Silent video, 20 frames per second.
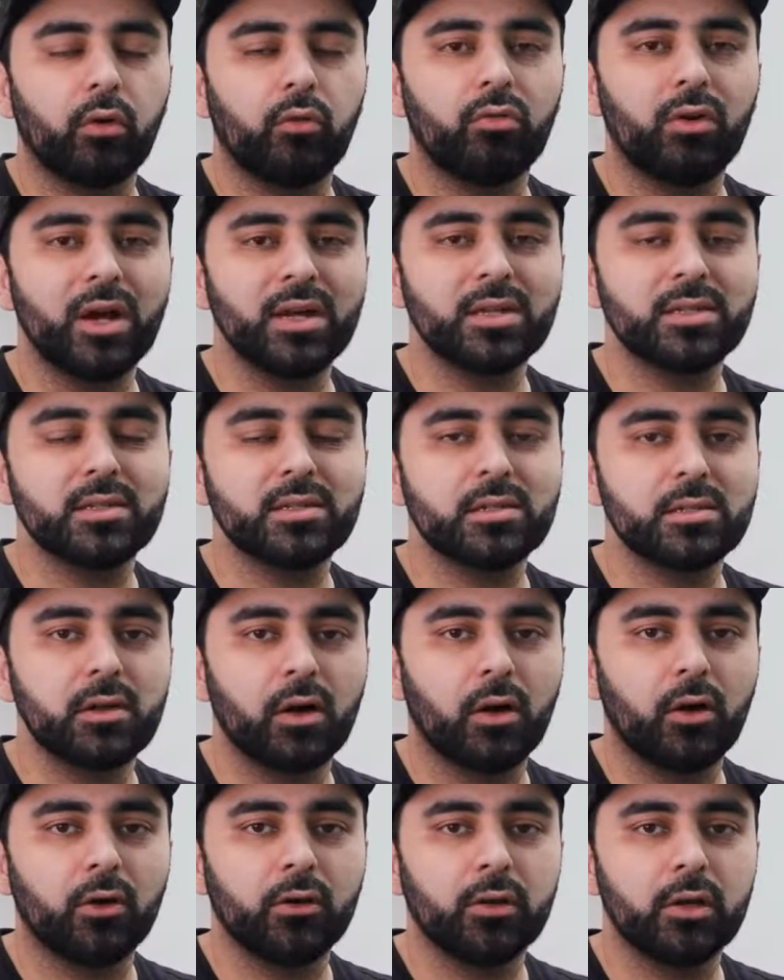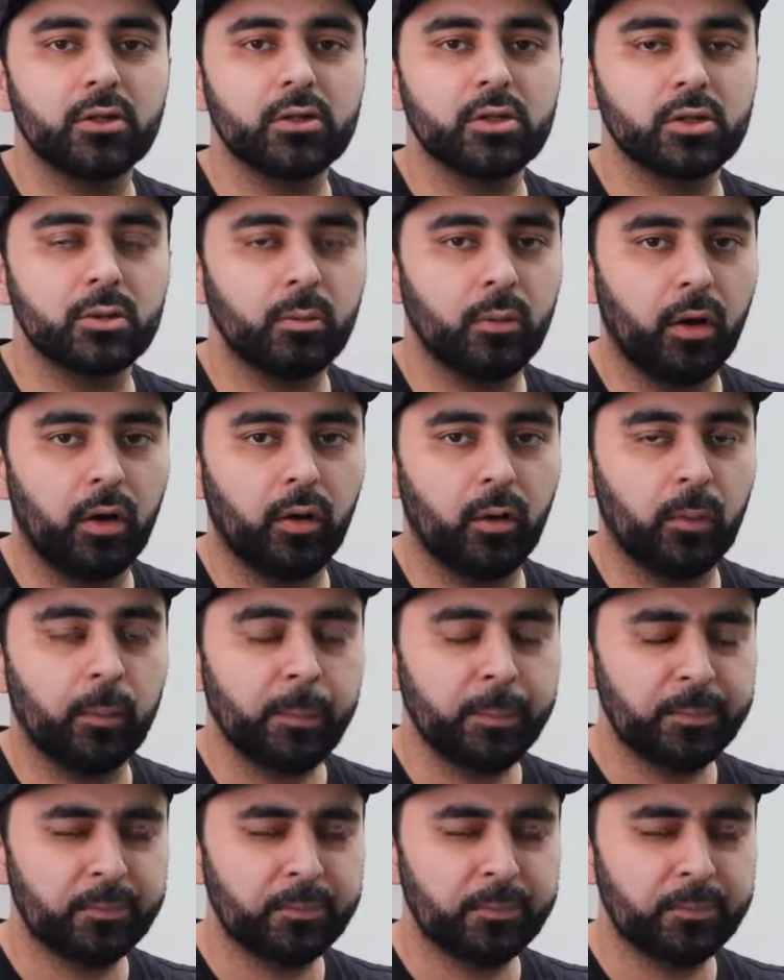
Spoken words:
rests on tomorrow,